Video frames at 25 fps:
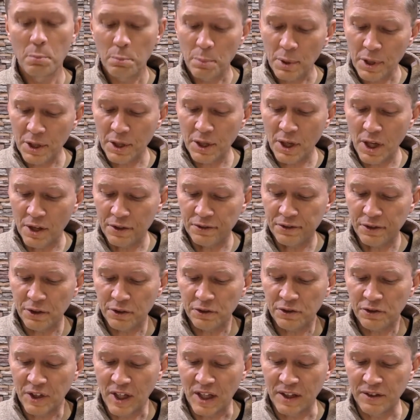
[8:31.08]
But it also
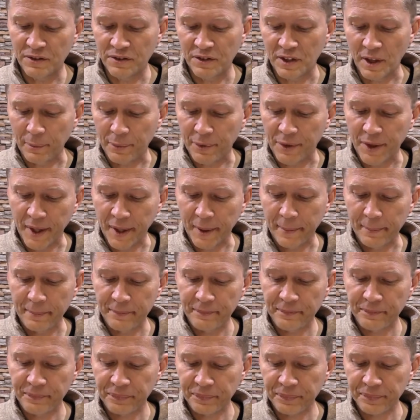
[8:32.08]
says
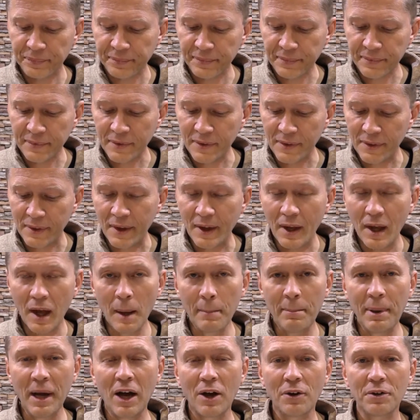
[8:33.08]
something
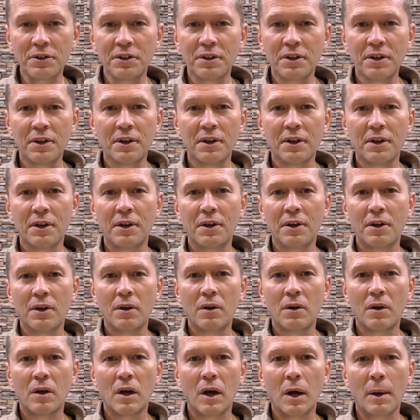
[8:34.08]
about
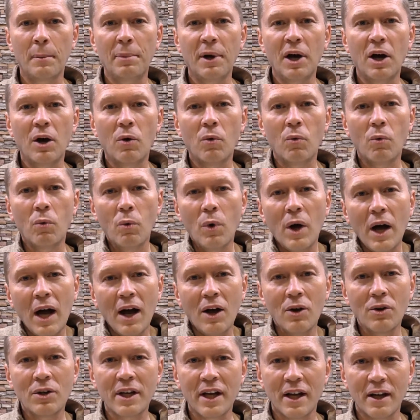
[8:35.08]

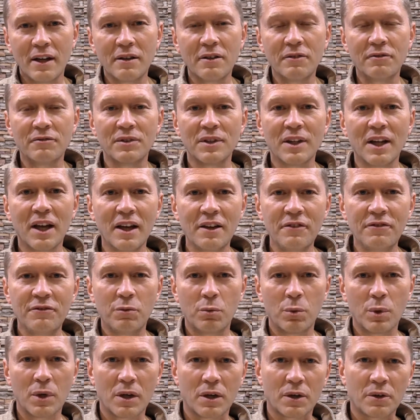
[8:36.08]
how kind of
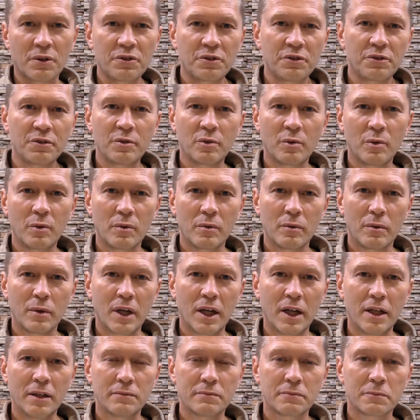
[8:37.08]
life works,
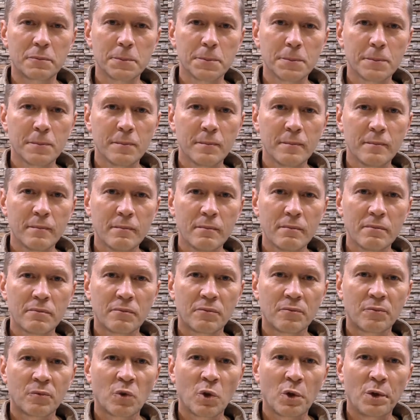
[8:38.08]
right?
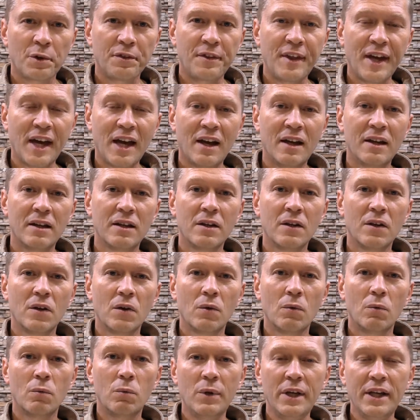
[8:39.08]

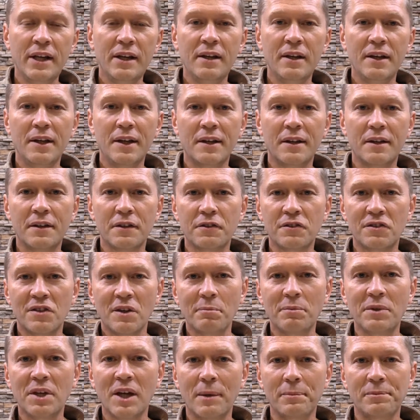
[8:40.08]
That we can
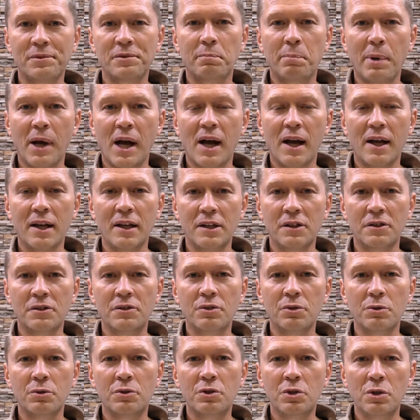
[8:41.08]
sometimes buy
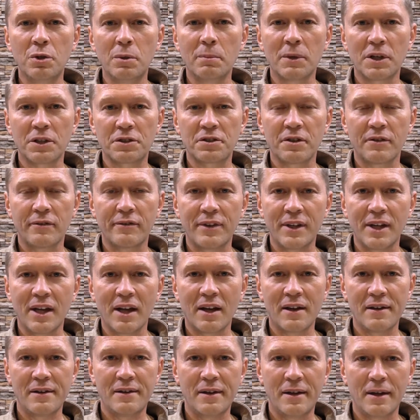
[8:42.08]
into too much of the
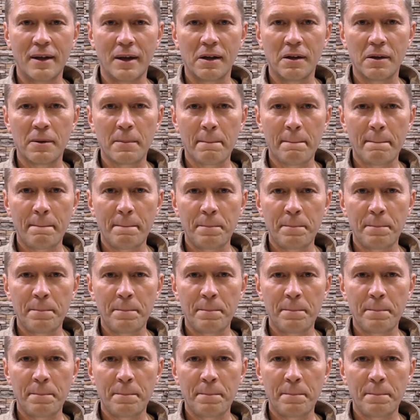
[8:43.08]
idea